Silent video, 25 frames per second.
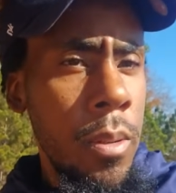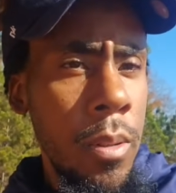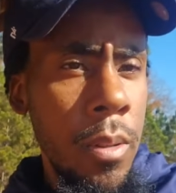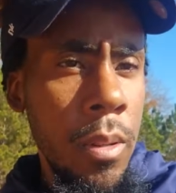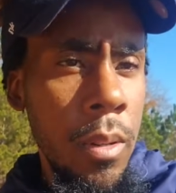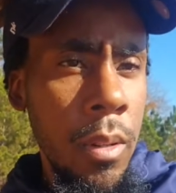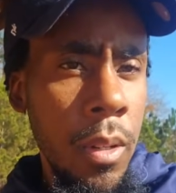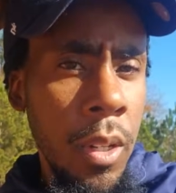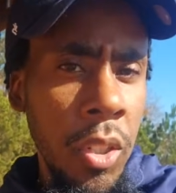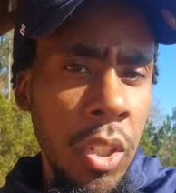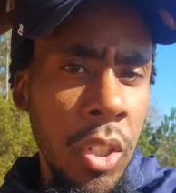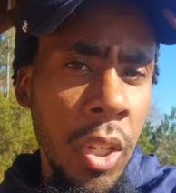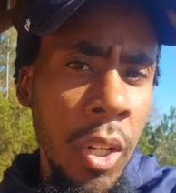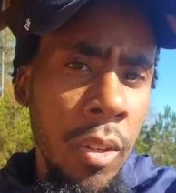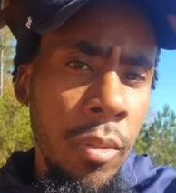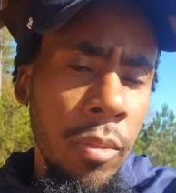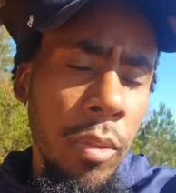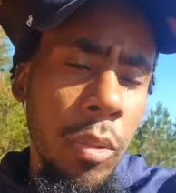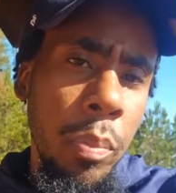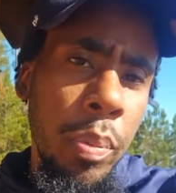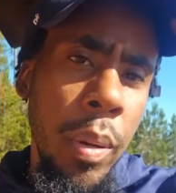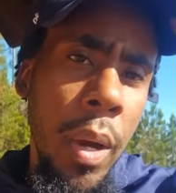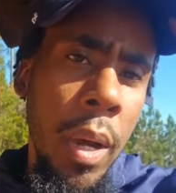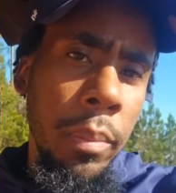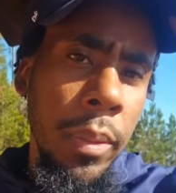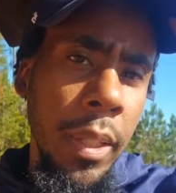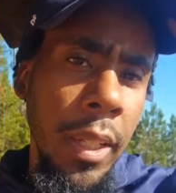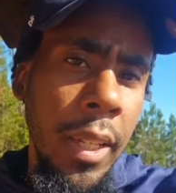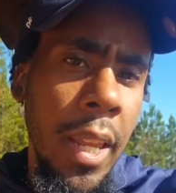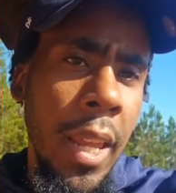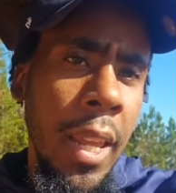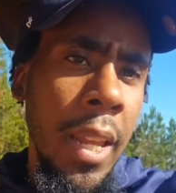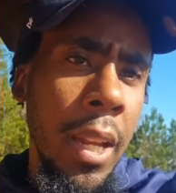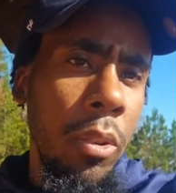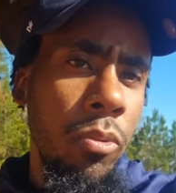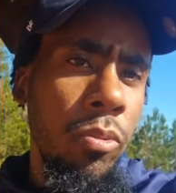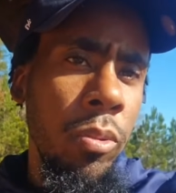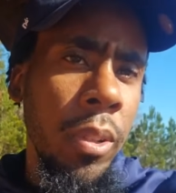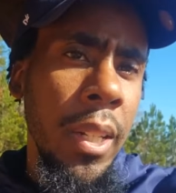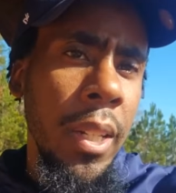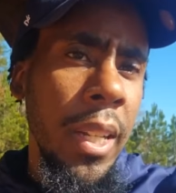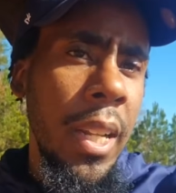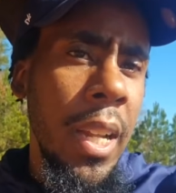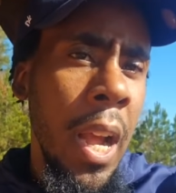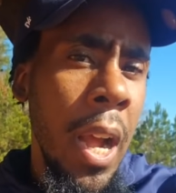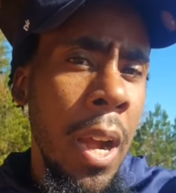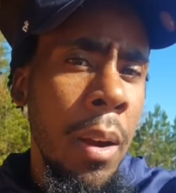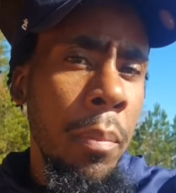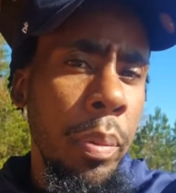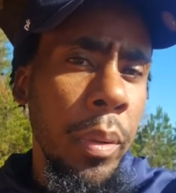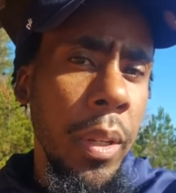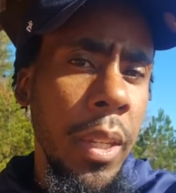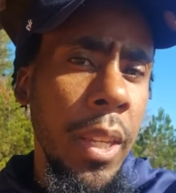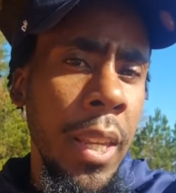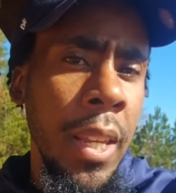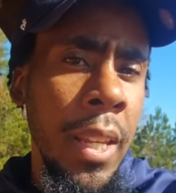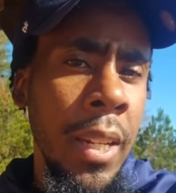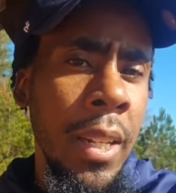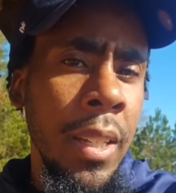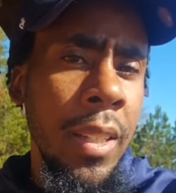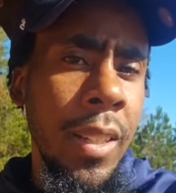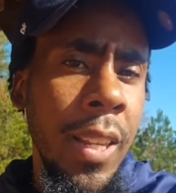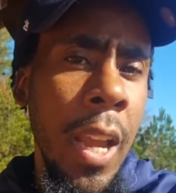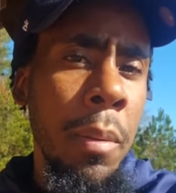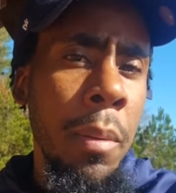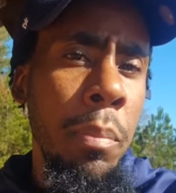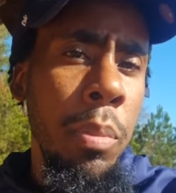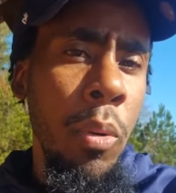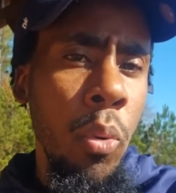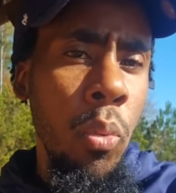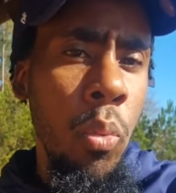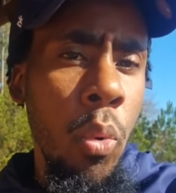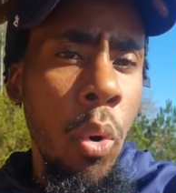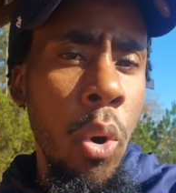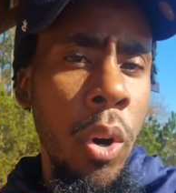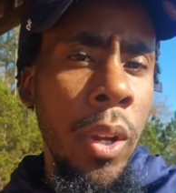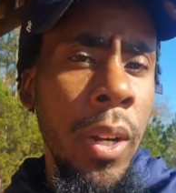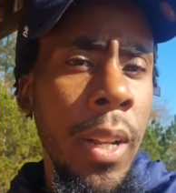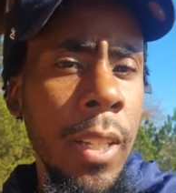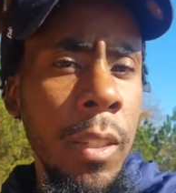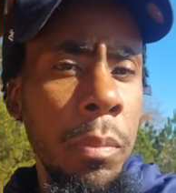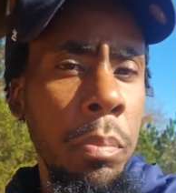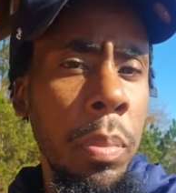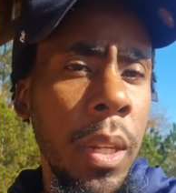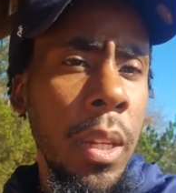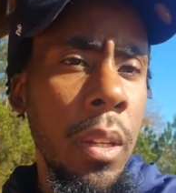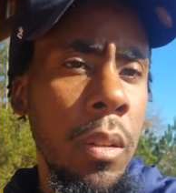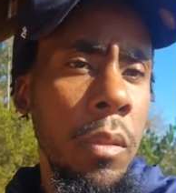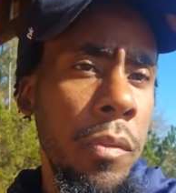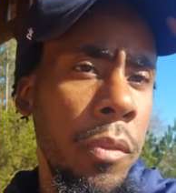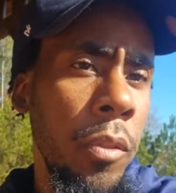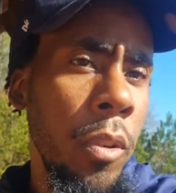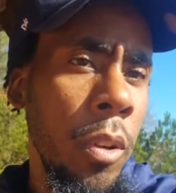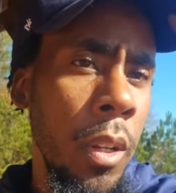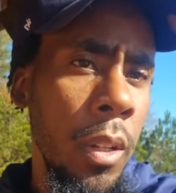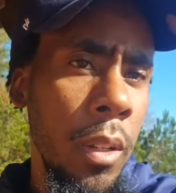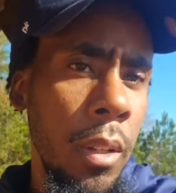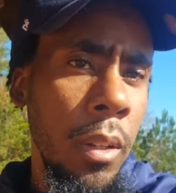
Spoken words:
The general public can't really comprehend the type of war that's being fought.